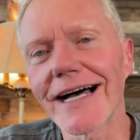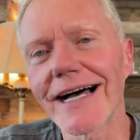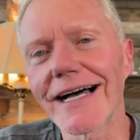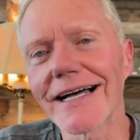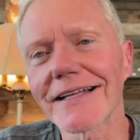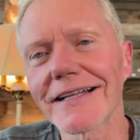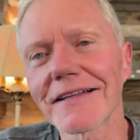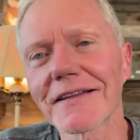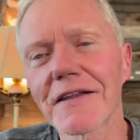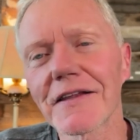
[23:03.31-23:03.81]

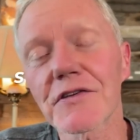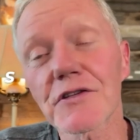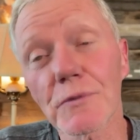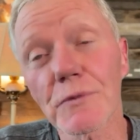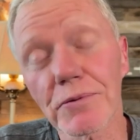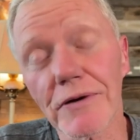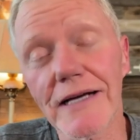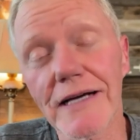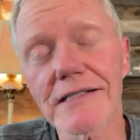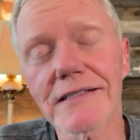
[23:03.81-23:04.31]
uh
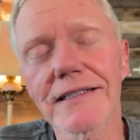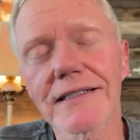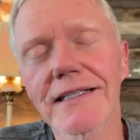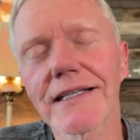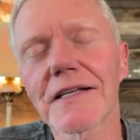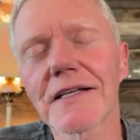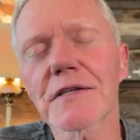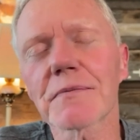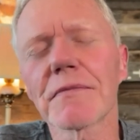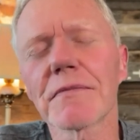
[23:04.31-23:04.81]
surprisingly,
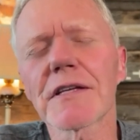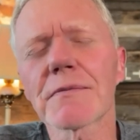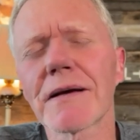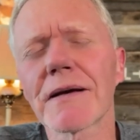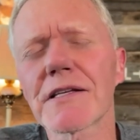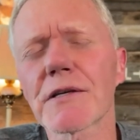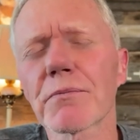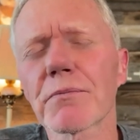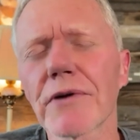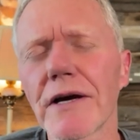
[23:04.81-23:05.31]
this, this might
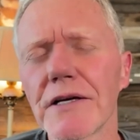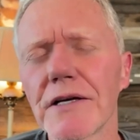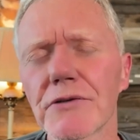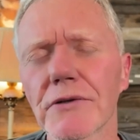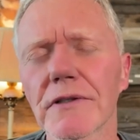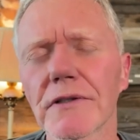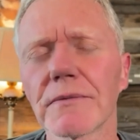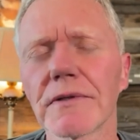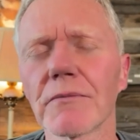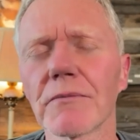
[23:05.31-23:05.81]
surprise you a
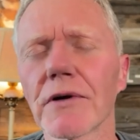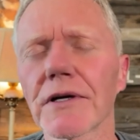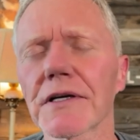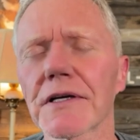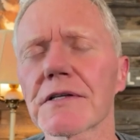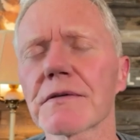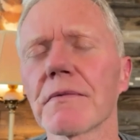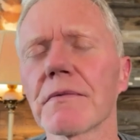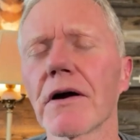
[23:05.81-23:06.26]
little bit, Marcus.